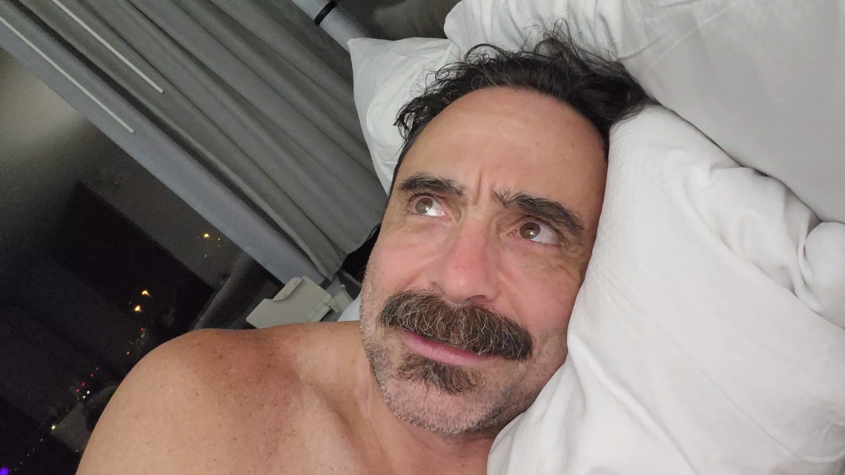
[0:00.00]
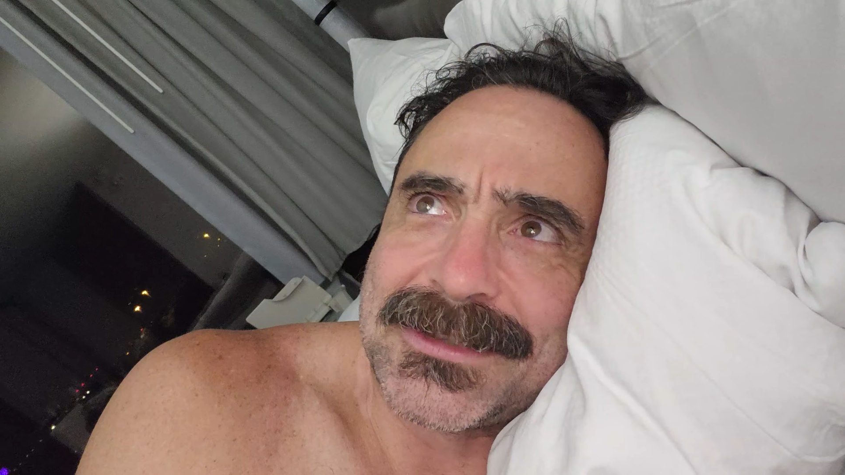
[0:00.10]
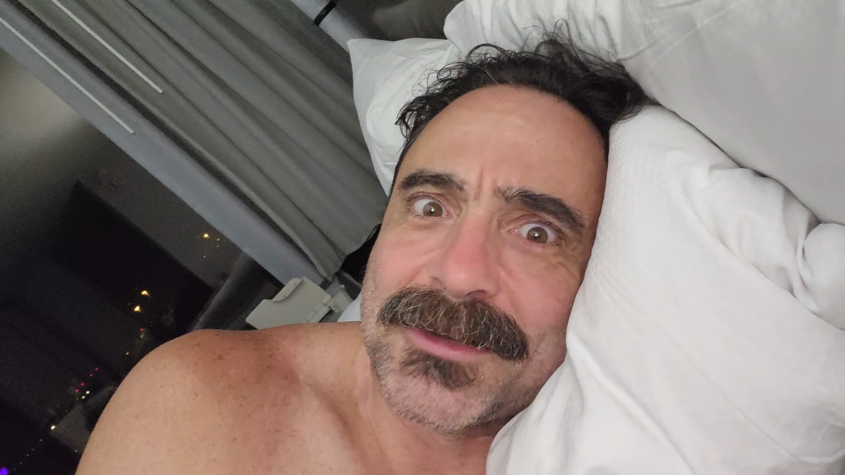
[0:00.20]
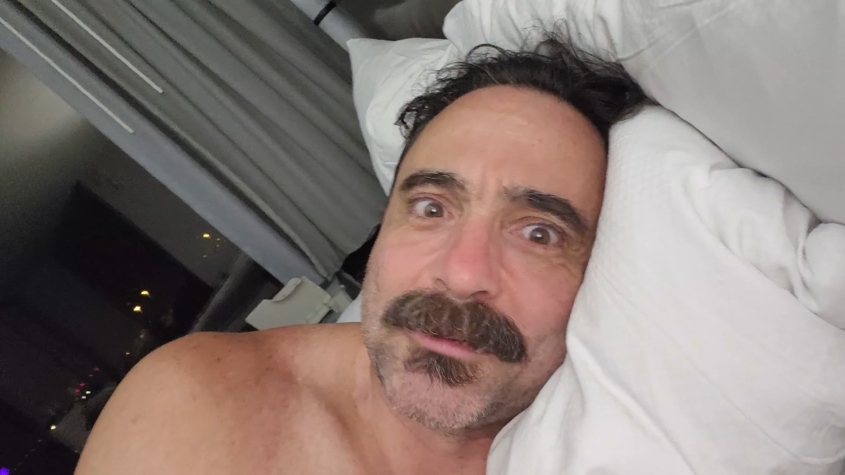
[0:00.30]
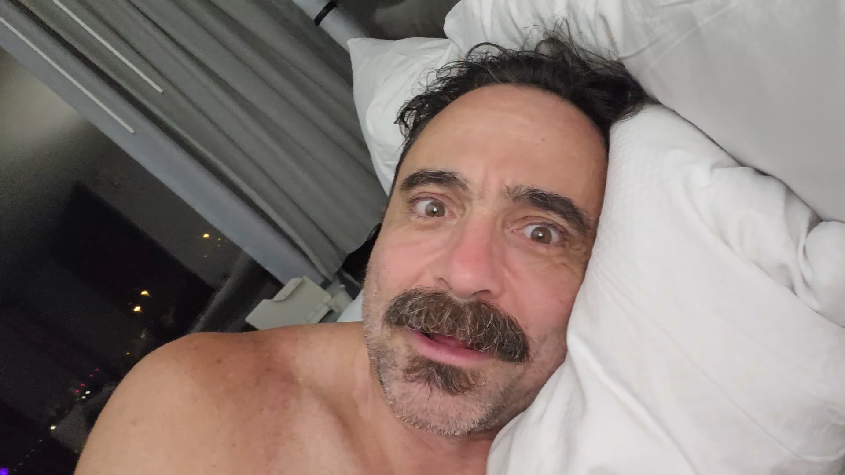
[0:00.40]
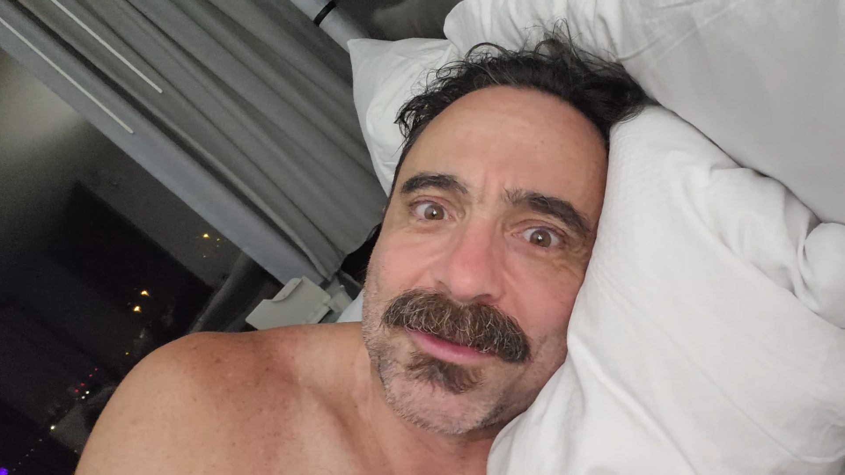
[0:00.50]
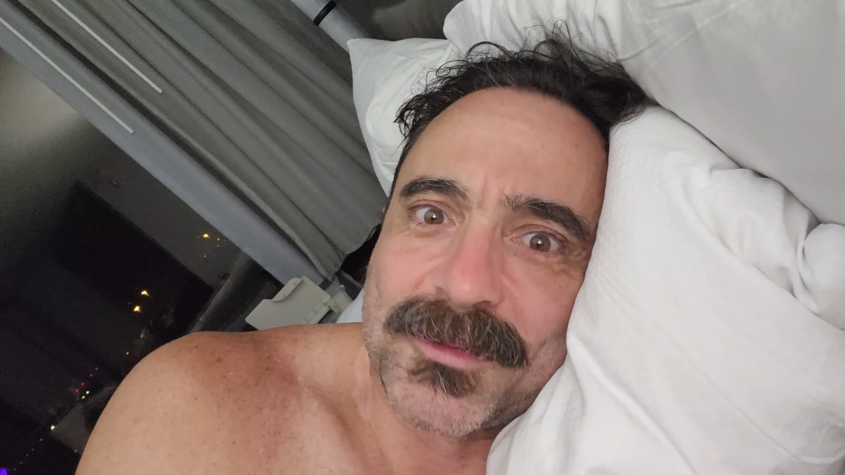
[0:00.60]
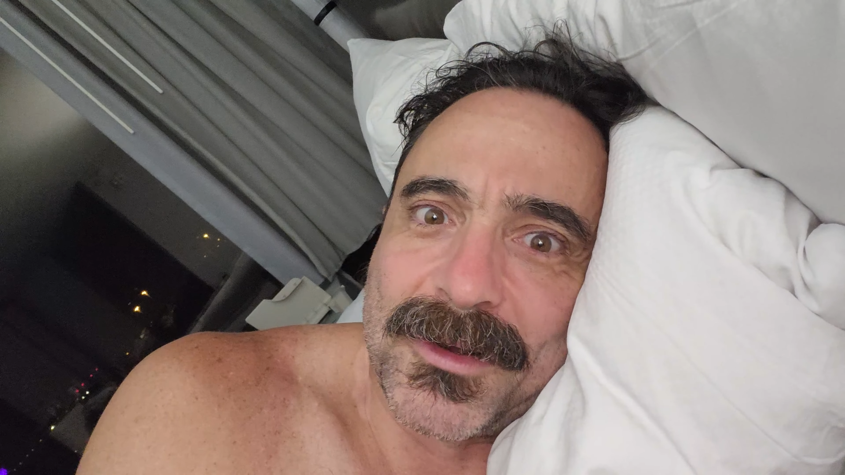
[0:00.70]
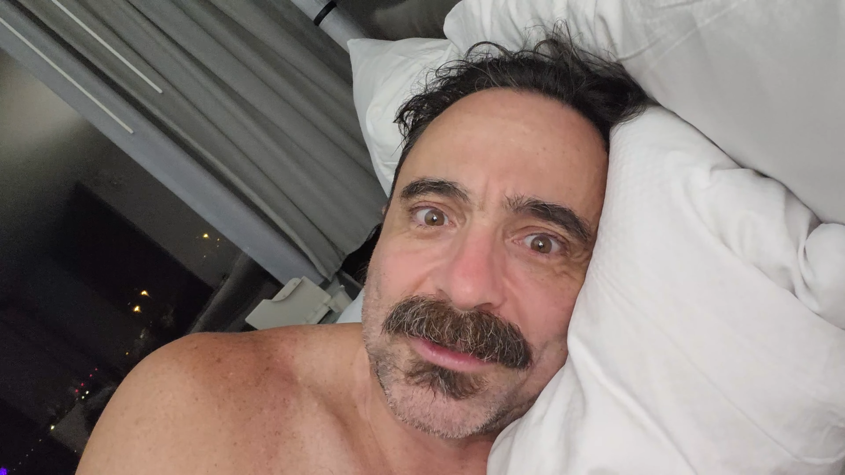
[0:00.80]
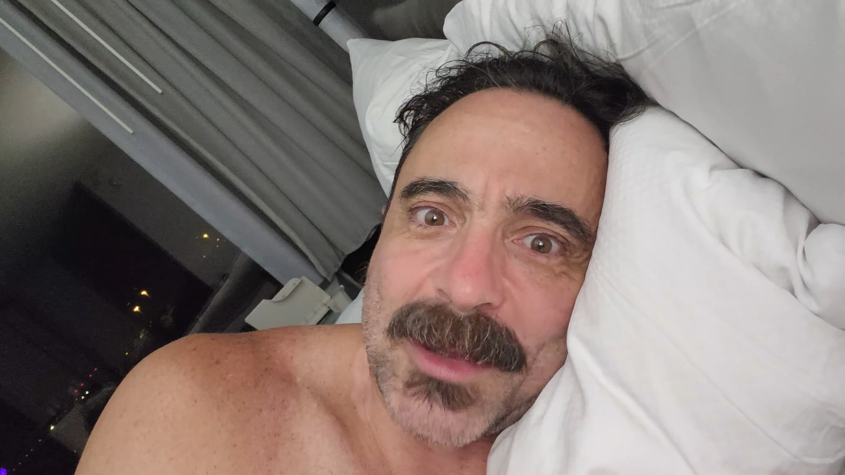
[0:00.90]
Cinderella's
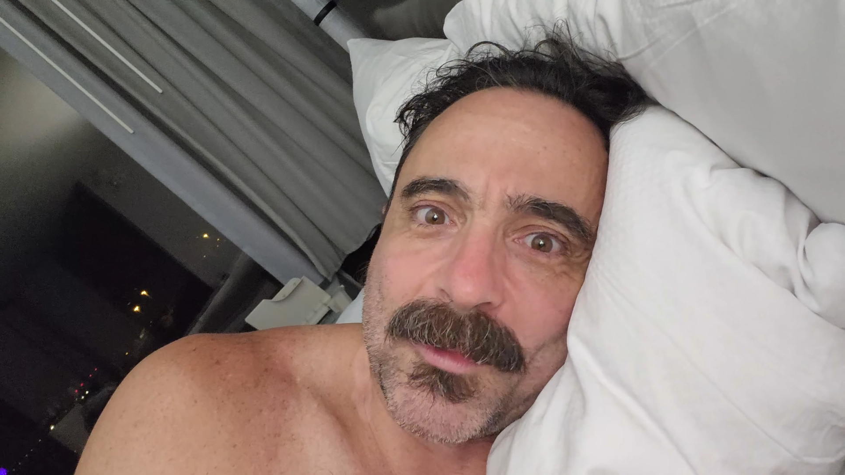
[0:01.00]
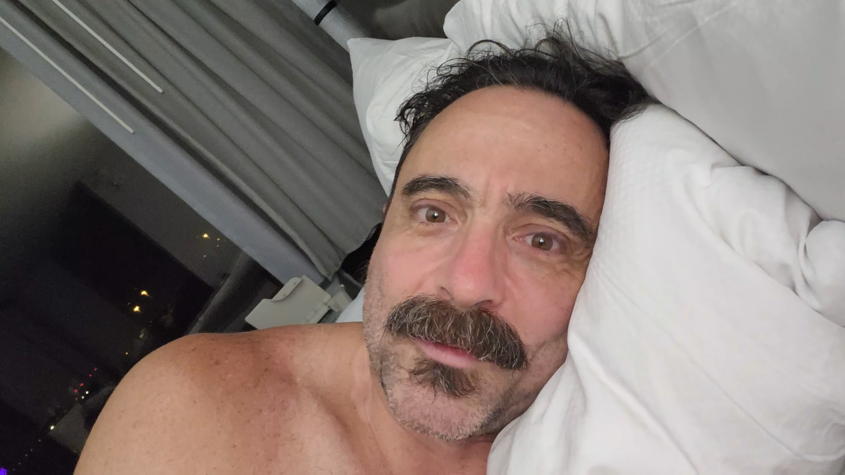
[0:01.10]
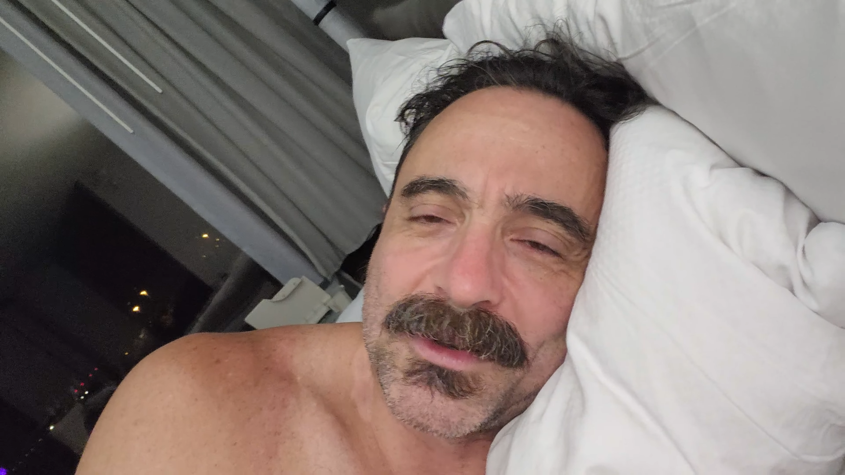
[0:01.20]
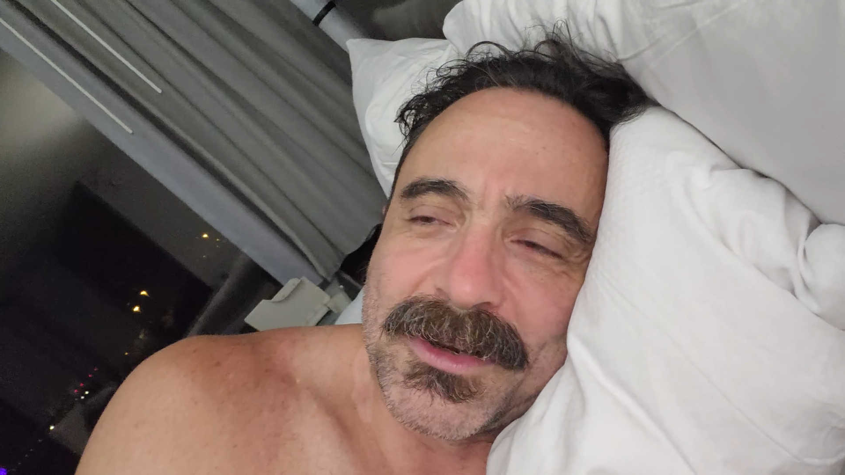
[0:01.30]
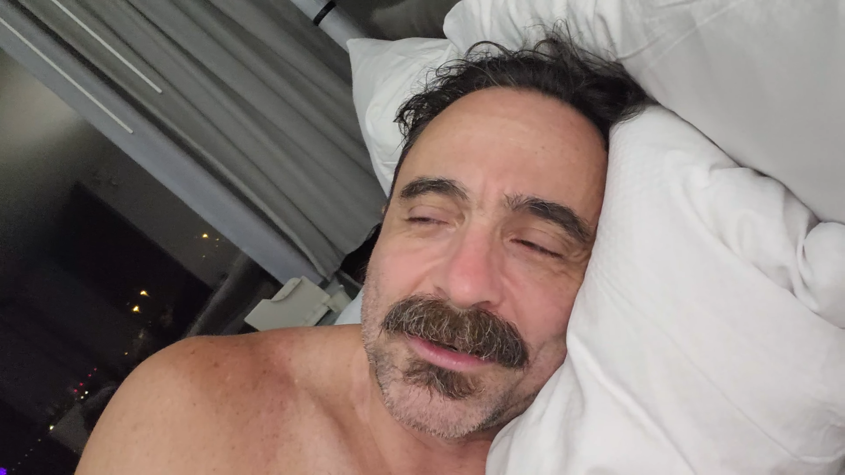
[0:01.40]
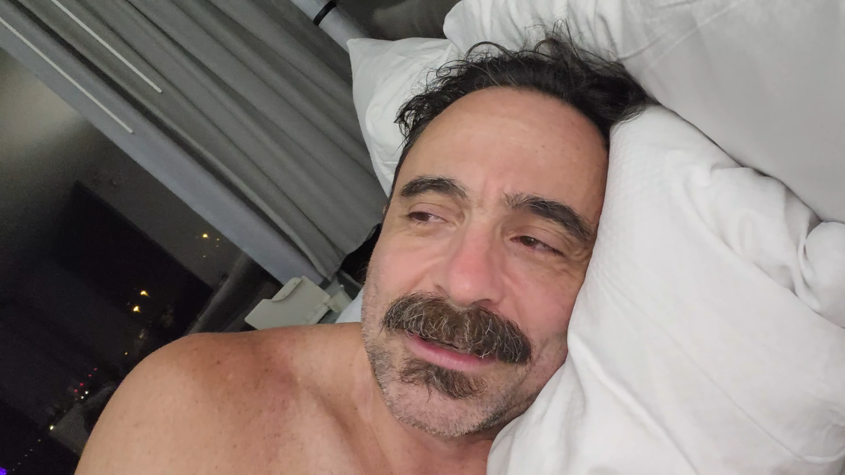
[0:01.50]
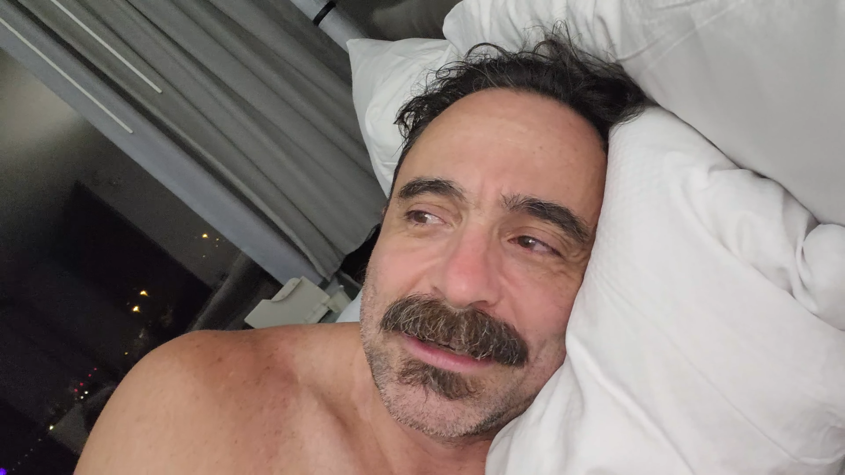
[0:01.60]
Royal Table for dinner,